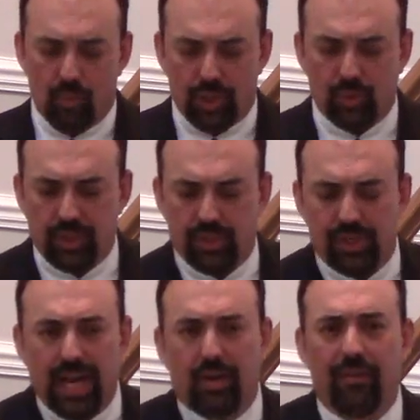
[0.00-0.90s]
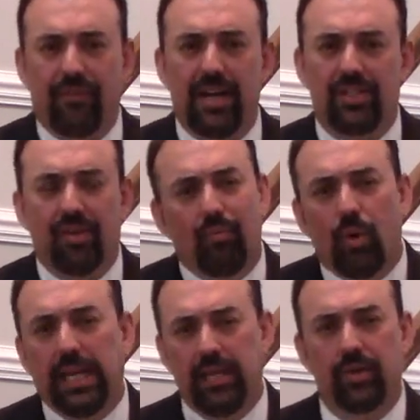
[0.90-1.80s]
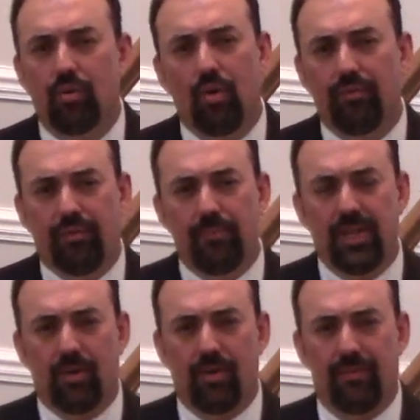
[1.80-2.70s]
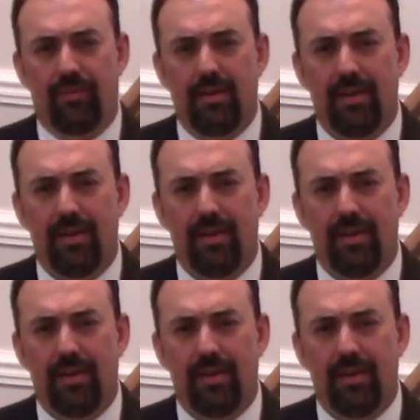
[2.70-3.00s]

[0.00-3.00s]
which was a sacrifice of what he had grown from the earth.